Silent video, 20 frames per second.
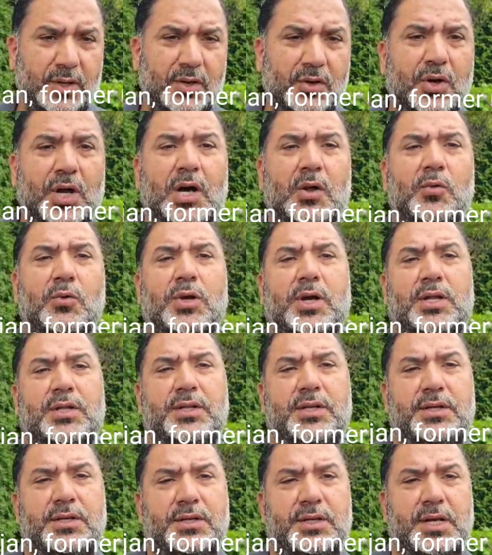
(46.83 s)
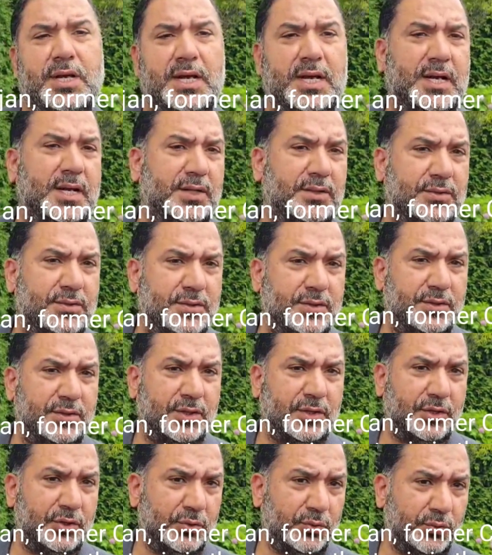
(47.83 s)
Rahul Gandhi as
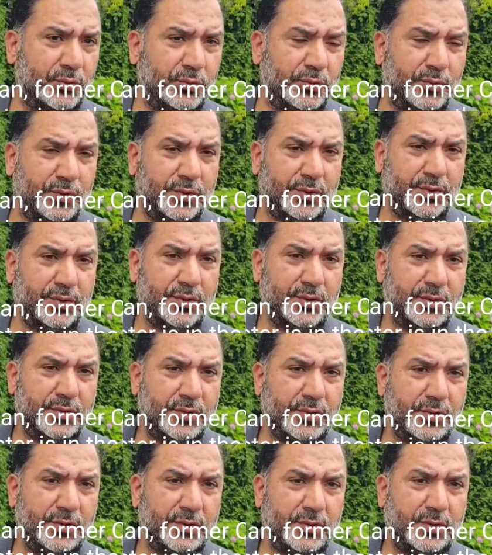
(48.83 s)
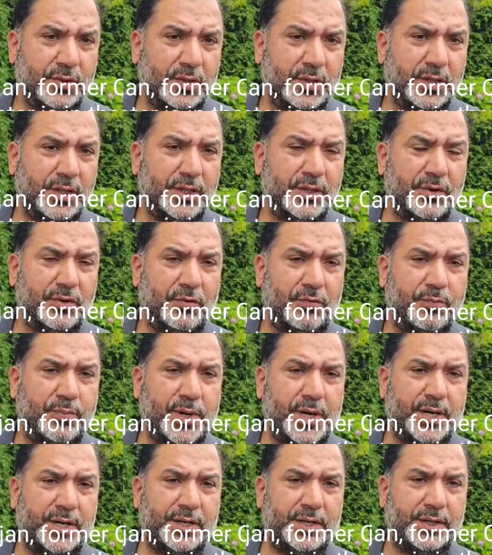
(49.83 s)
the new leader of
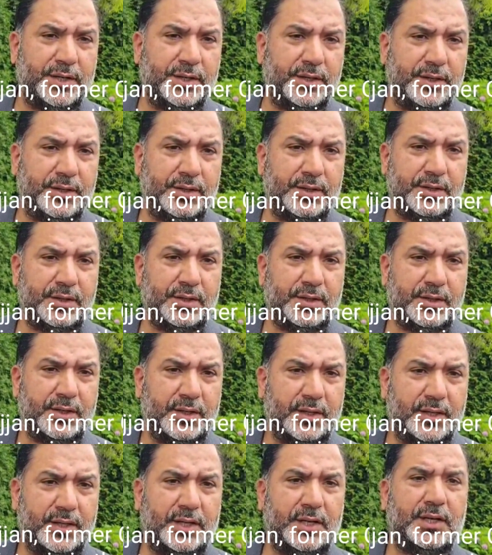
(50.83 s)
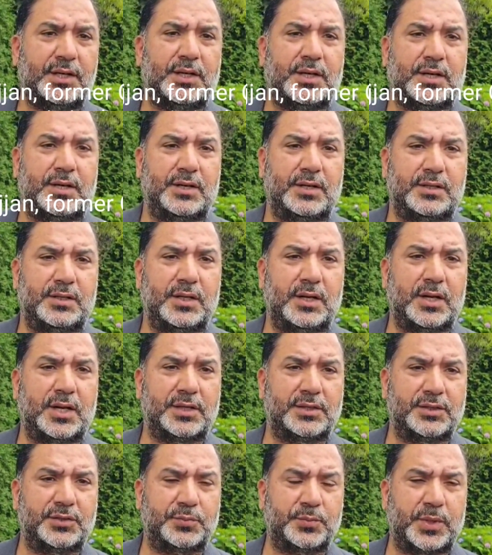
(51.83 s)
party in India, the
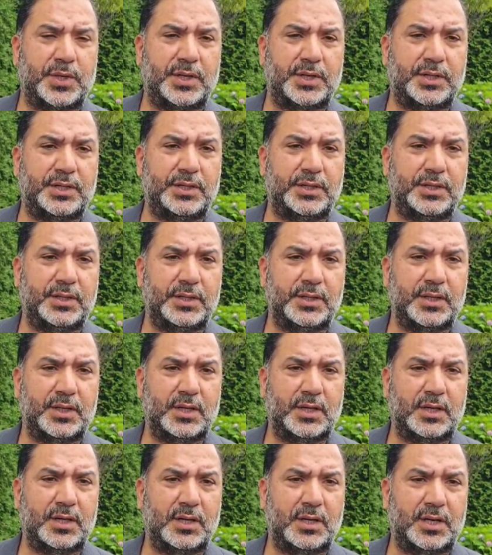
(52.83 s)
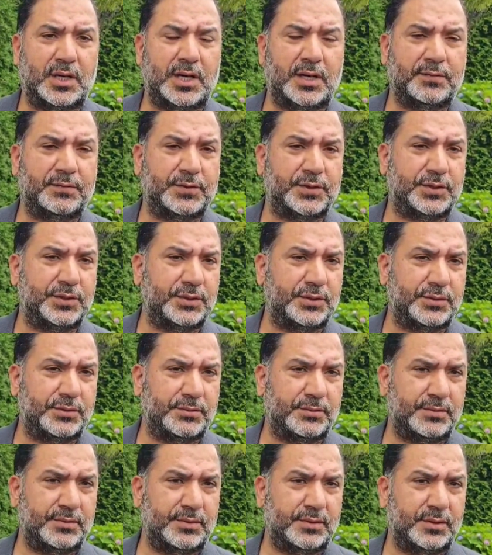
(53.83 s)
largest party after
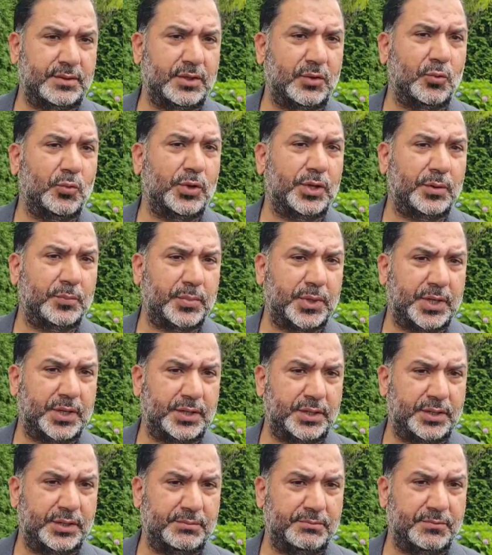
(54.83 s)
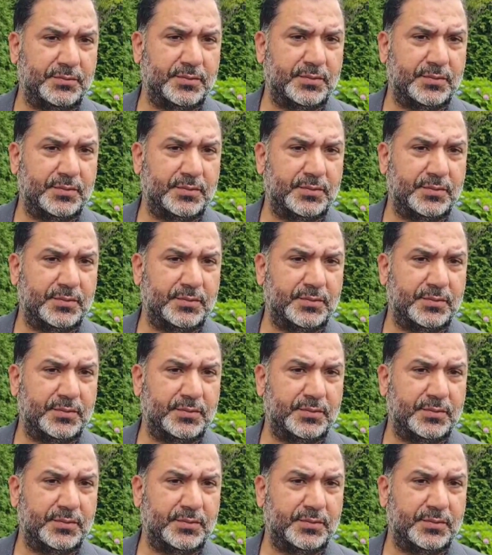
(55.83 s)
the ruling party.